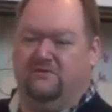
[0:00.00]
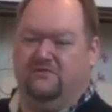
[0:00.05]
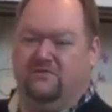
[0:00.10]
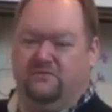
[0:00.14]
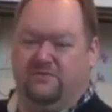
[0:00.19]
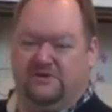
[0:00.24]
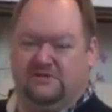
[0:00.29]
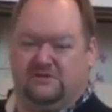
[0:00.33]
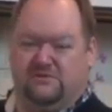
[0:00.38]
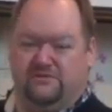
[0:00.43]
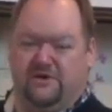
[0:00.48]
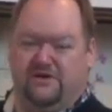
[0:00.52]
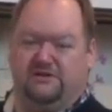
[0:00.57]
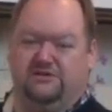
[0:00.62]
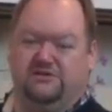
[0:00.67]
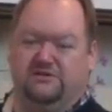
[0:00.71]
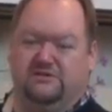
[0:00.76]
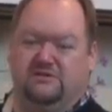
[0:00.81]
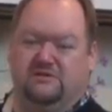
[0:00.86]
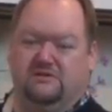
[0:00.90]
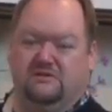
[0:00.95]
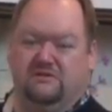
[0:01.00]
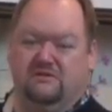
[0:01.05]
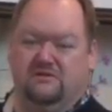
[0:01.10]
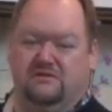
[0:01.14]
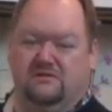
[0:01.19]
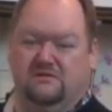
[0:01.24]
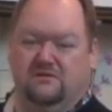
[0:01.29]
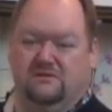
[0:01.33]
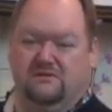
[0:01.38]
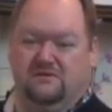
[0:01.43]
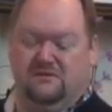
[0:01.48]
of the resurrection
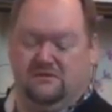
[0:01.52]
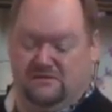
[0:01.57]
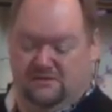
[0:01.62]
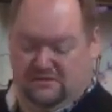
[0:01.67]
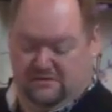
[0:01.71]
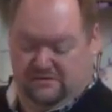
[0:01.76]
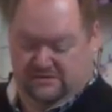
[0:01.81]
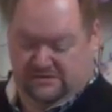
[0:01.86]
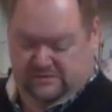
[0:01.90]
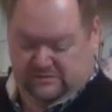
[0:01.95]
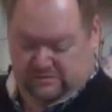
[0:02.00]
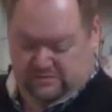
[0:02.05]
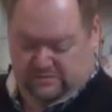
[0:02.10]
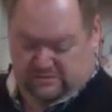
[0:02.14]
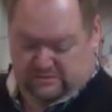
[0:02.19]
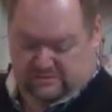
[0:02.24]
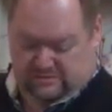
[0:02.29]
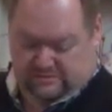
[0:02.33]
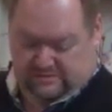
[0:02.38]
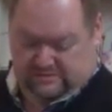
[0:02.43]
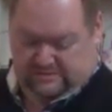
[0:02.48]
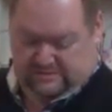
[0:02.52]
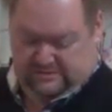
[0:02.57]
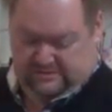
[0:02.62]
in this world?